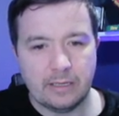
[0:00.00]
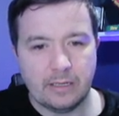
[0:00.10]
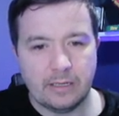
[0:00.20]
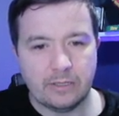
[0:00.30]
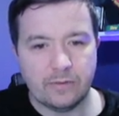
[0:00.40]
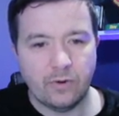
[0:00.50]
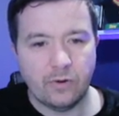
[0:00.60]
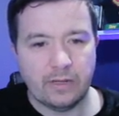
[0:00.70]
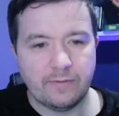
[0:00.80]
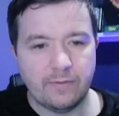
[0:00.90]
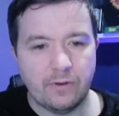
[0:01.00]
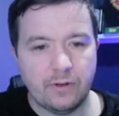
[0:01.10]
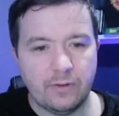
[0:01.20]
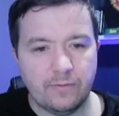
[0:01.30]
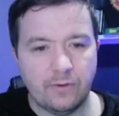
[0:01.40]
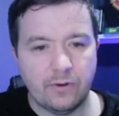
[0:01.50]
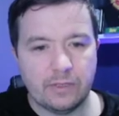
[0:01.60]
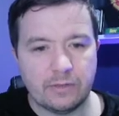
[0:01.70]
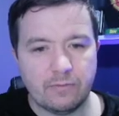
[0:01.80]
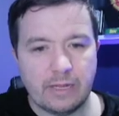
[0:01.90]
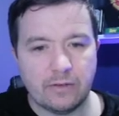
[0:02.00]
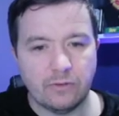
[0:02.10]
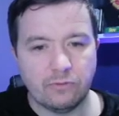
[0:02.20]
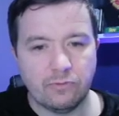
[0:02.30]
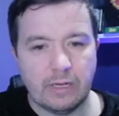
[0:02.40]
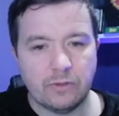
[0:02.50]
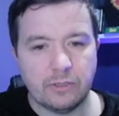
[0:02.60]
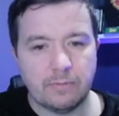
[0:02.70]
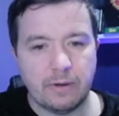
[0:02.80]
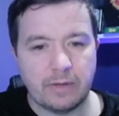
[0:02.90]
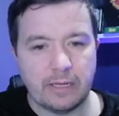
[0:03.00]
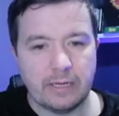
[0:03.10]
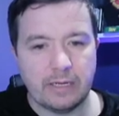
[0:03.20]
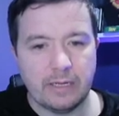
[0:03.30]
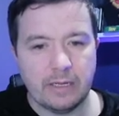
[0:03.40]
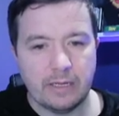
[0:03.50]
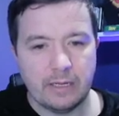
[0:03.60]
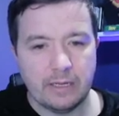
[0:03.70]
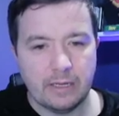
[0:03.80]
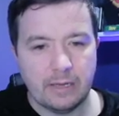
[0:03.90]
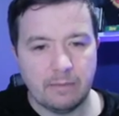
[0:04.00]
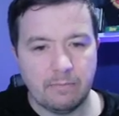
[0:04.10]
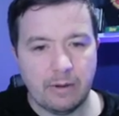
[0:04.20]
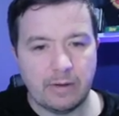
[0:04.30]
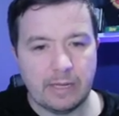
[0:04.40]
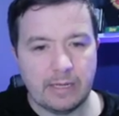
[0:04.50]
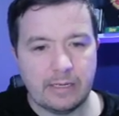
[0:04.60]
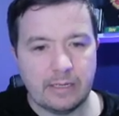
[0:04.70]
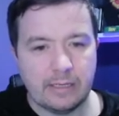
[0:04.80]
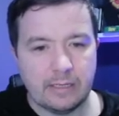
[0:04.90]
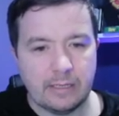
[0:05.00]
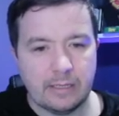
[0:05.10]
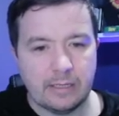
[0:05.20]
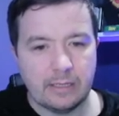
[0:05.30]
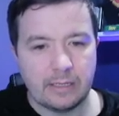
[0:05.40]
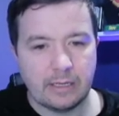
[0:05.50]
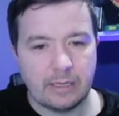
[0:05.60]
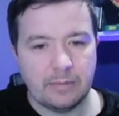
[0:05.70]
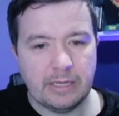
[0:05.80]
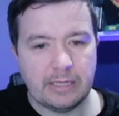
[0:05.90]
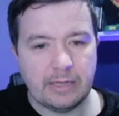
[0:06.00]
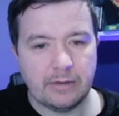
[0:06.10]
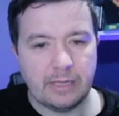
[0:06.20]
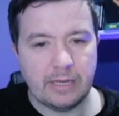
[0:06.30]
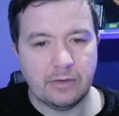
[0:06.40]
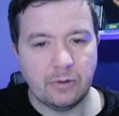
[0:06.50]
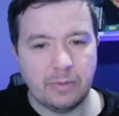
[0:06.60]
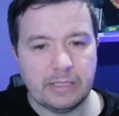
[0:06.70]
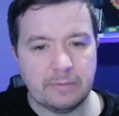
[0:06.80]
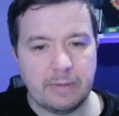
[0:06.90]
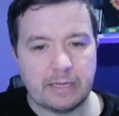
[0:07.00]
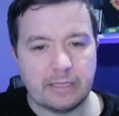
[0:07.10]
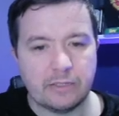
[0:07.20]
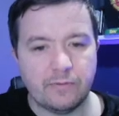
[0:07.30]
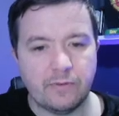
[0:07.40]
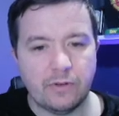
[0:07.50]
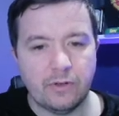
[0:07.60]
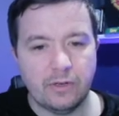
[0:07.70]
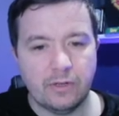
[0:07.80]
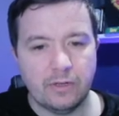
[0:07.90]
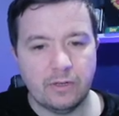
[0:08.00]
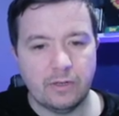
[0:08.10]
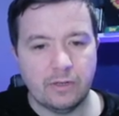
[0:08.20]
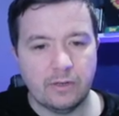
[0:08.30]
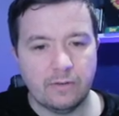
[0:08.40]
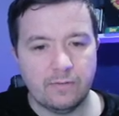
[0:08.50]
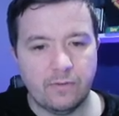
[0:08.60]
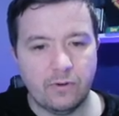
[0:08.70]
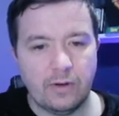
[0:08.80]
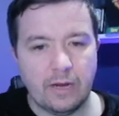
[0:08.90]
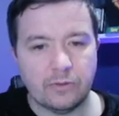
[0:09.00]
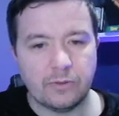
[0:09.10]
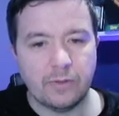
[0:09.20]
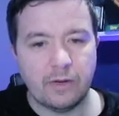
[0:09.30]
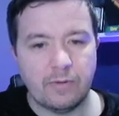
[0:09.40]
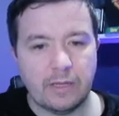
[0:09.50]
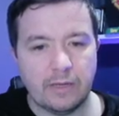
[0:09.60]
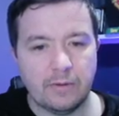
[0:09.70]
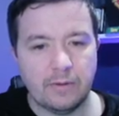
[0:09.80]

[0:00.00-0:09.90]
Here's Navone 4. 4 into Rakels. Rakels to Berrigade. Berrigade. Can he play it down the line? No, he plays it back into 4. 4 out to Aurelio.